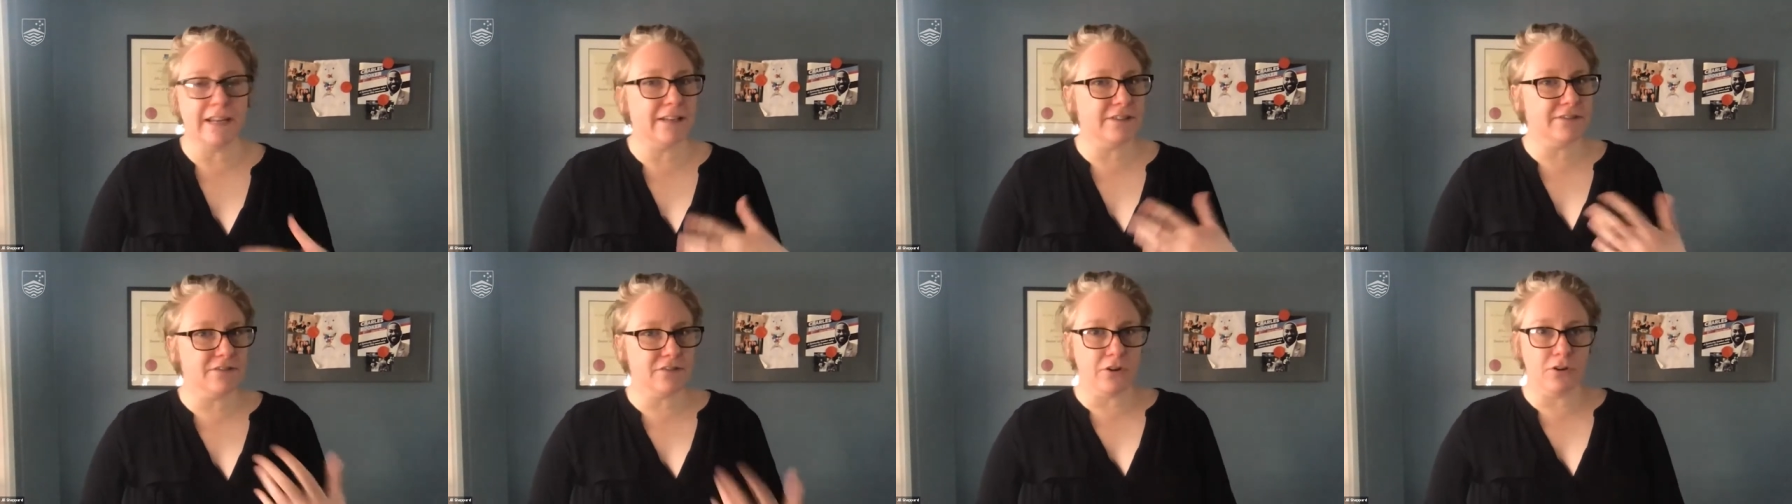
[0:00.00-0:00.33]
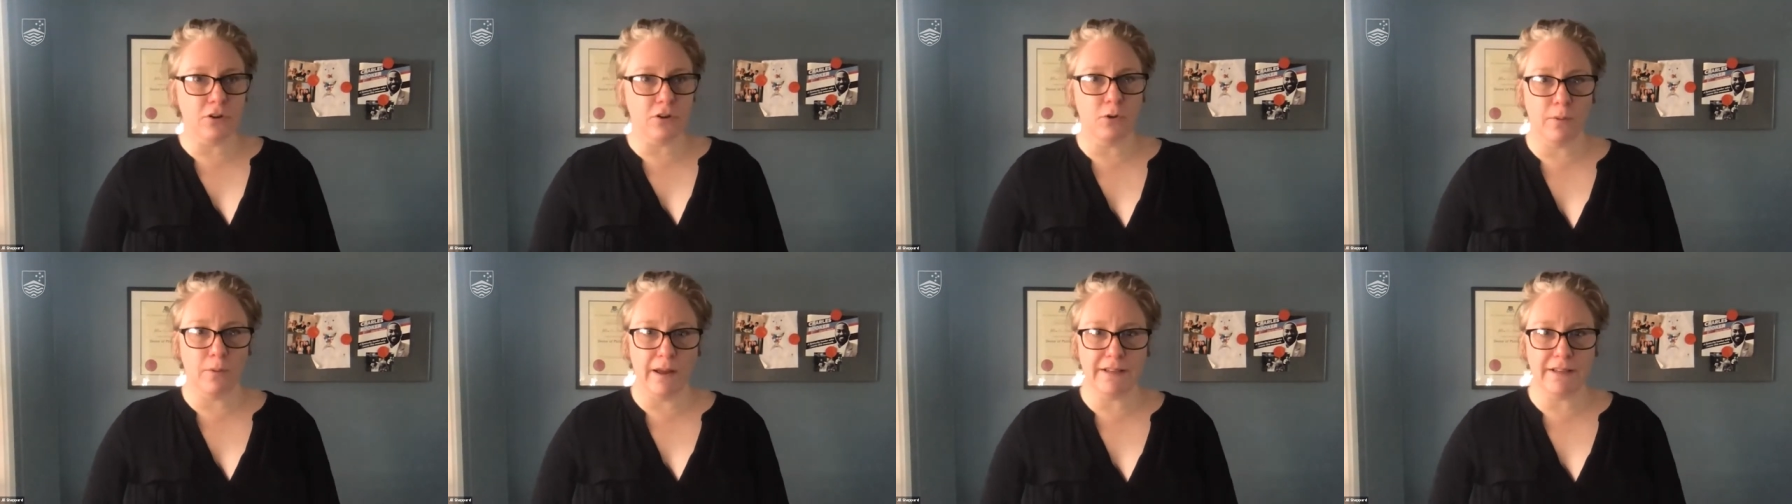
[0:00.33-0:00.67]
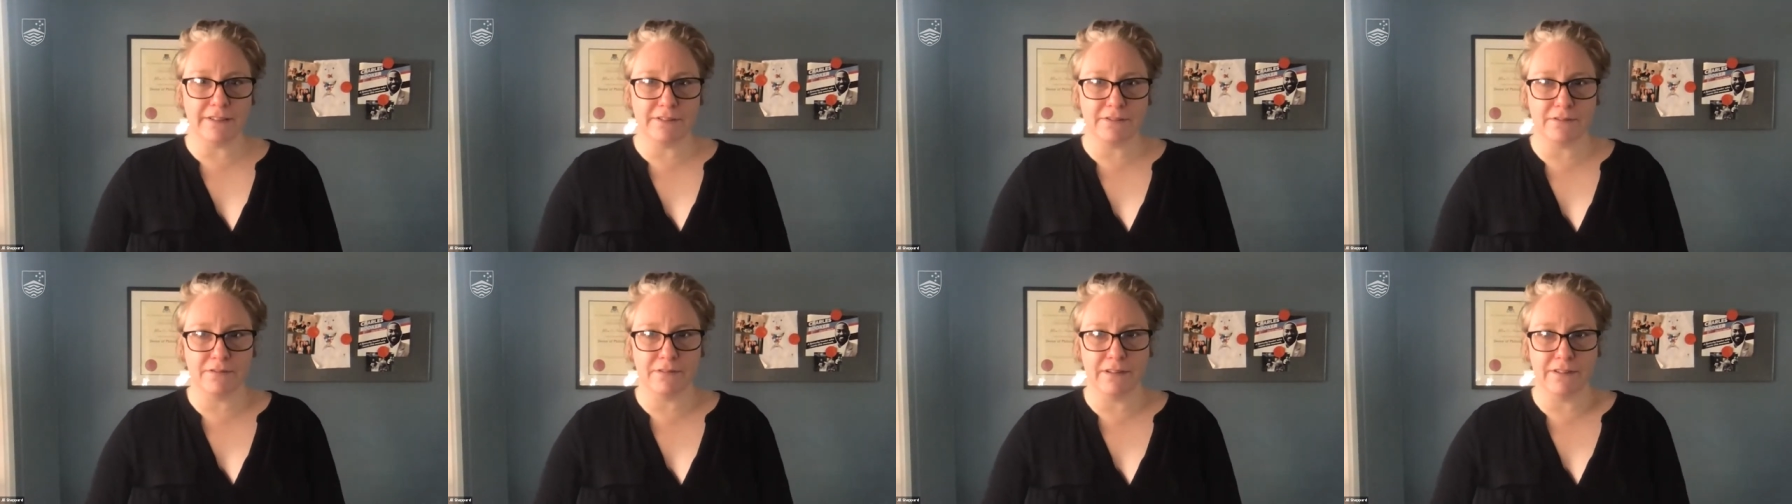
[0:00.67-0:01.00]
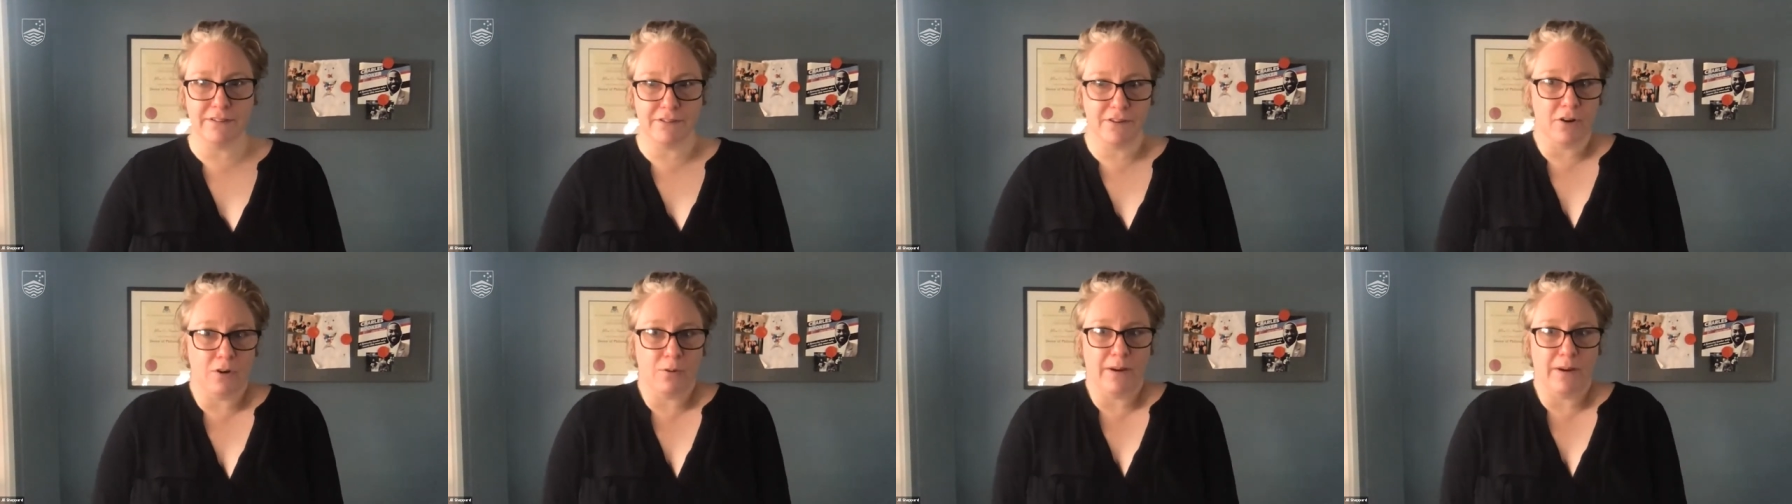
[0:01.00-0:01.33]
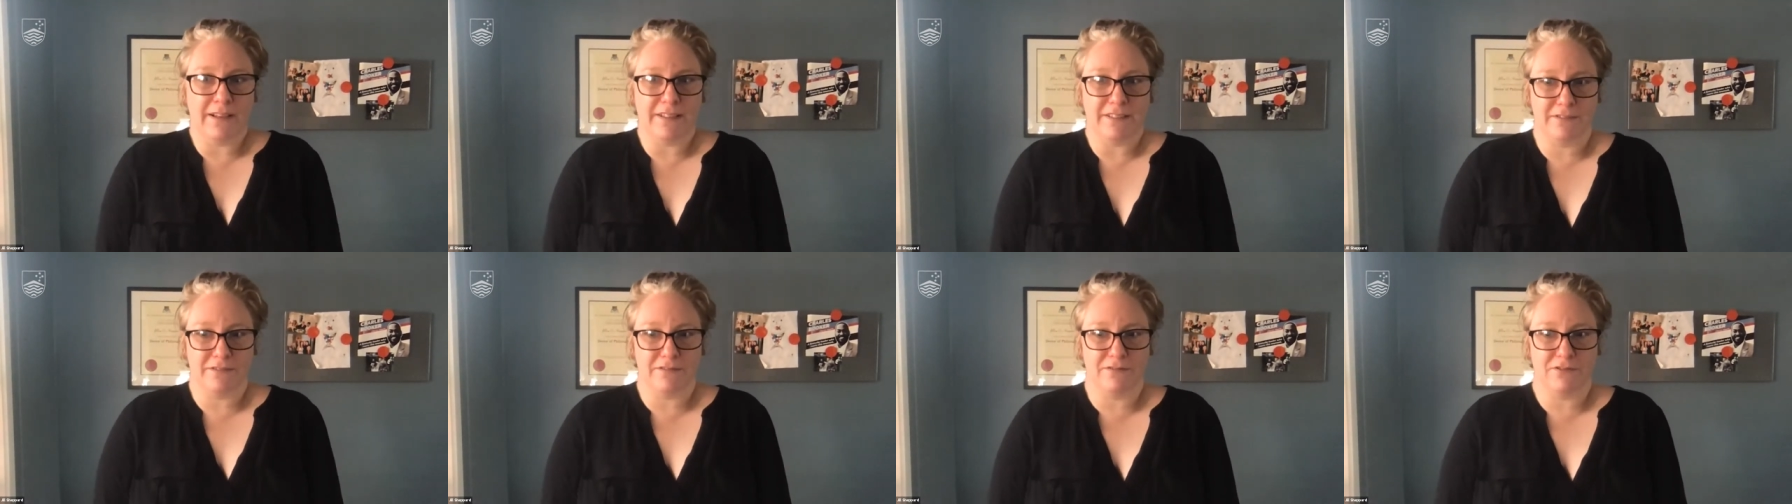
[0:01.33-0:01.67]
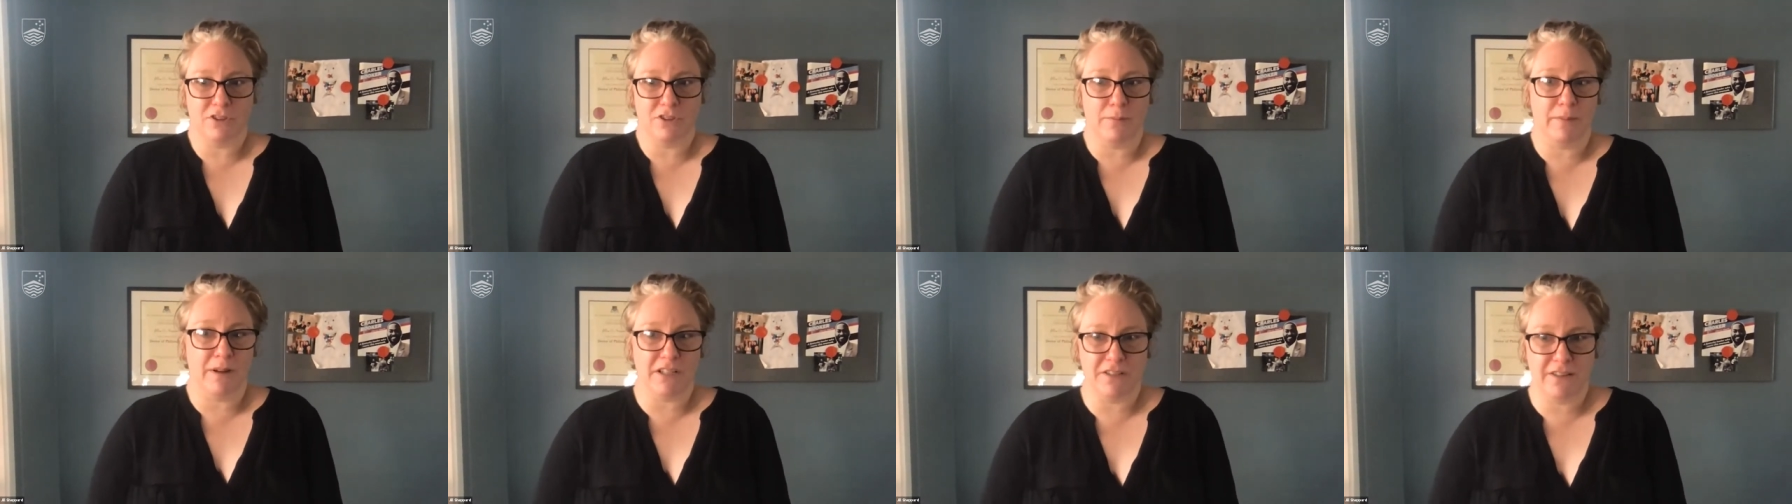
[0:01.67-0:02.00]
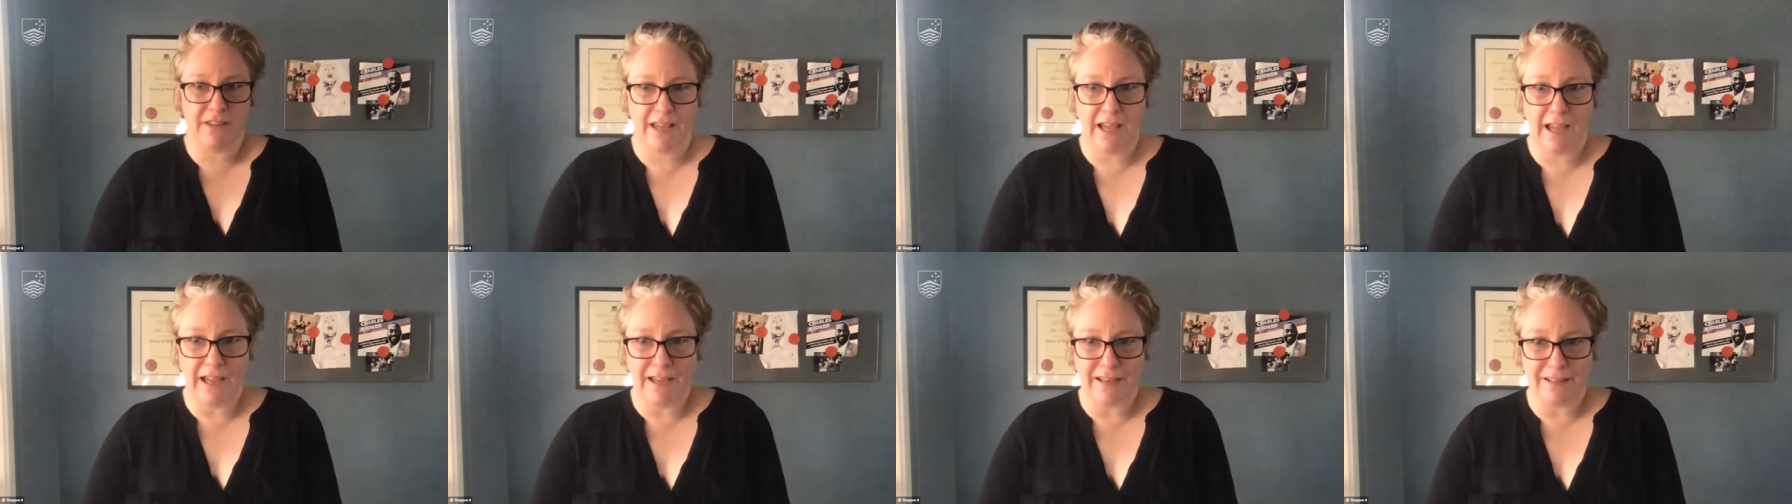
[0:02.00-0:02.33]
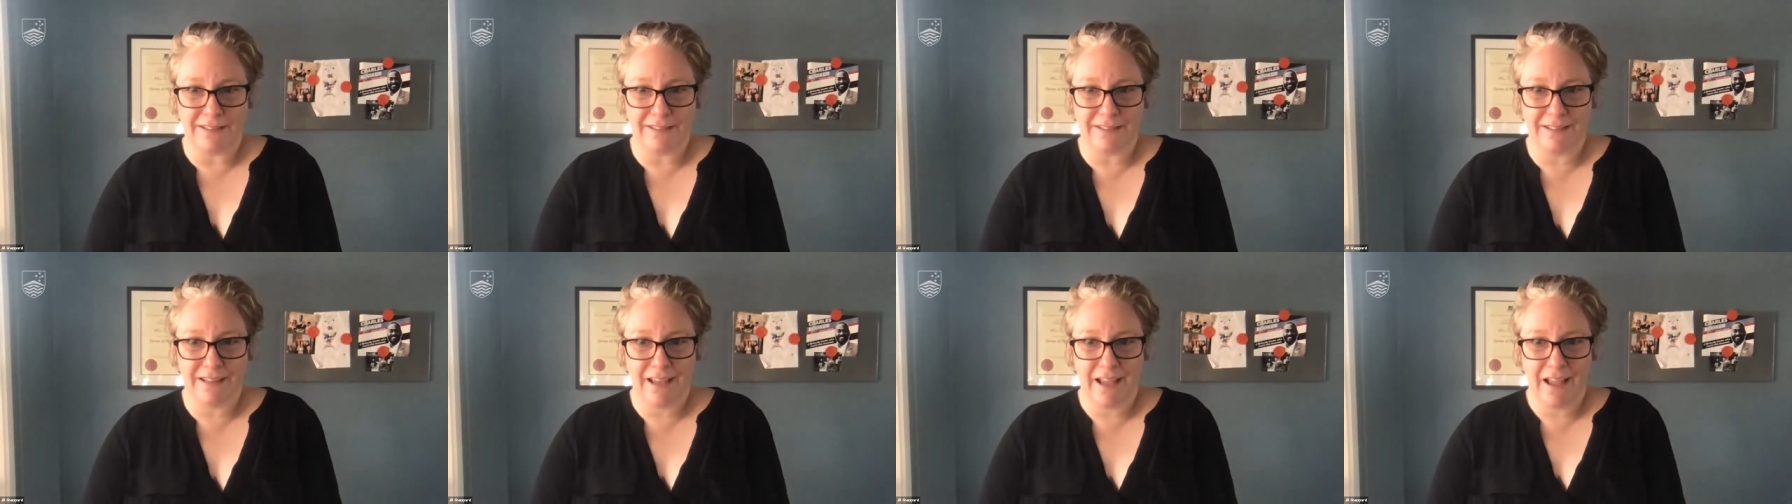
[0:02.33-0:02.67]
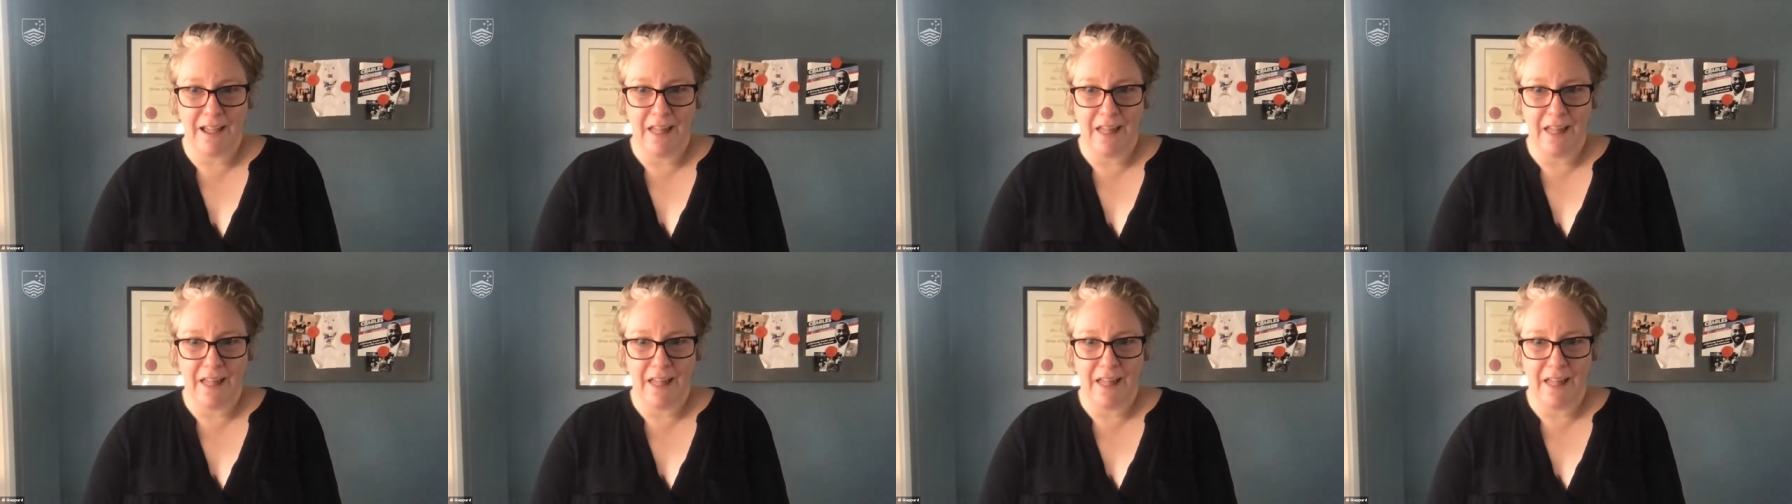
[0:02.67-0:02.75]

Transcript: it's not always it's not always so much the case.